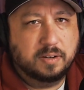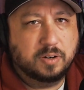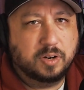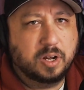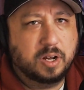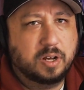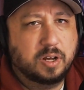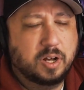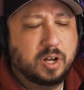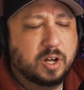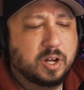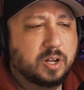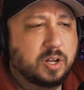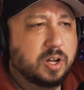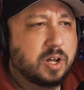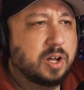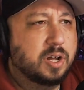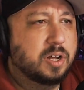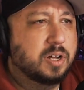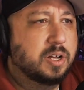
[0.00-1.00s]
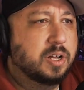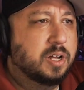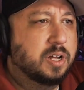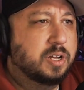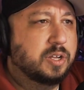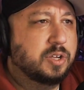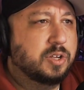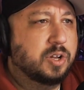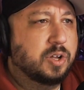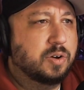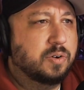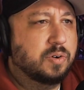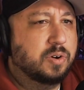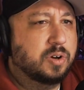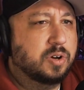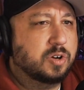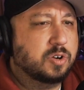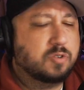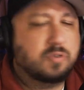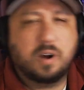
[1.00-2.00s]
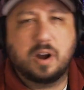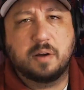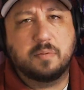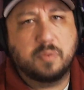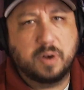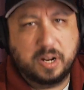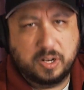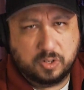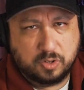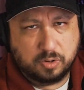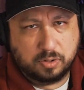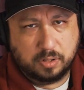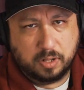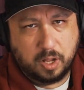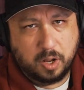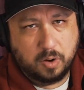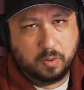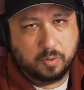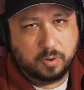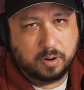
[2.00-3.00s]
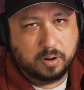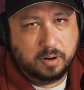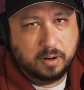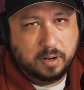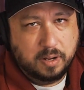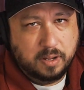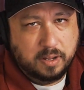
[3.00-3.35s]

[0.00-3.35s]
Crime rates are lower.